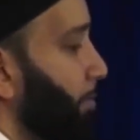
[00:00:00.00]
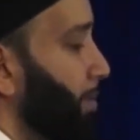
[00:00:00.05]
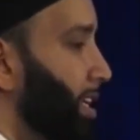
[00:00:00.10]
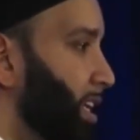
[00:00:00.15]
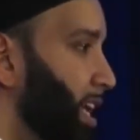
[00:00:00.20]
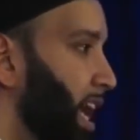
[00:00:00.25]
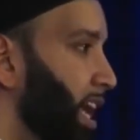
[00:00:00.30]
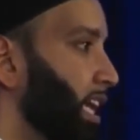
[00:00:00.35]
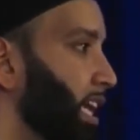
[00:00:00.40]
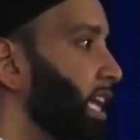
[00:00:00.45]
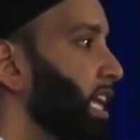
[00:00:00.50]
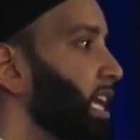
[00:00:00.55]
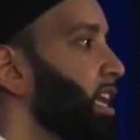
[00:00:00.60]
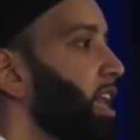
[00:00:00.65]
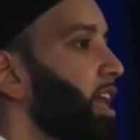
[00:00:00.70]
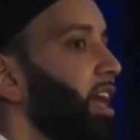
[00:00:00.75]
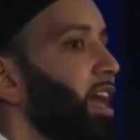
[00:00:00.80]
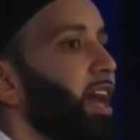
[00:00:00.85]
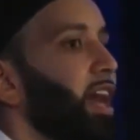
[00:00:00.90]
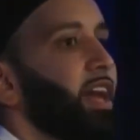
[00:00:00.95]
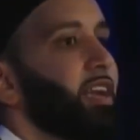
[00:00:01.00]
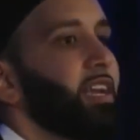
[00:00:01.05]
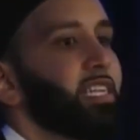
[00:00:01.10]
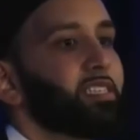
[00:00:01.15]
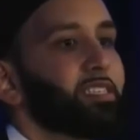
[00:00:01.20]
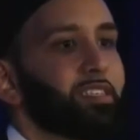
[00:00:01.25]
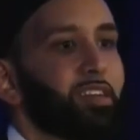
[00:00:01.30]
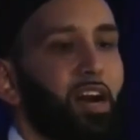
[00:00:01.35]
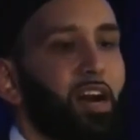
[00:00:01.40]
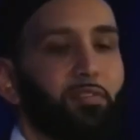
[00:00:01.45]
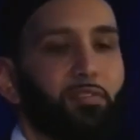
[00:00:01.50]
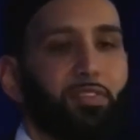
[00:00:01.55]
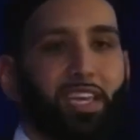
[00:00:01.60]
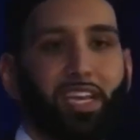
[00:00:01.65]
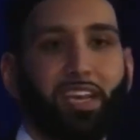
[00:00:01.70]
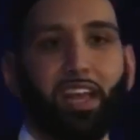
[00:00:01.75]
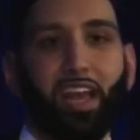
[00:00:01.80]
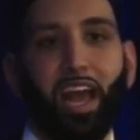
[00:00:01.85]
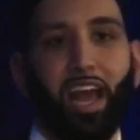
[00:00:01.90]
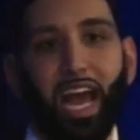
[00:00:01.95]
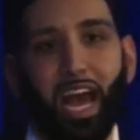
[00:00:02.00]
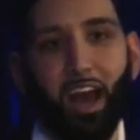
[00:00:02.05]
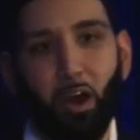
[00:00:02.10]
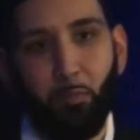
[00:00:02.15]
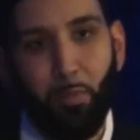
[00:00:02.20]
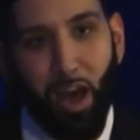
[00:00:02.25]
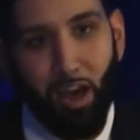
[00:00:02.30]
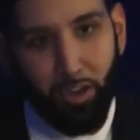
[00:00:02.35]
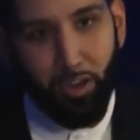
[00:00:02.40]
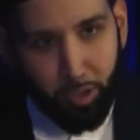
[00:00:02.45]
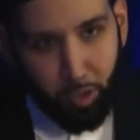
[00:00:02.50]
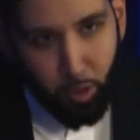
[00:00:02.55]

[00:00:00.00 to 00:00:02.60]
Mika'il, and Israfil. How about in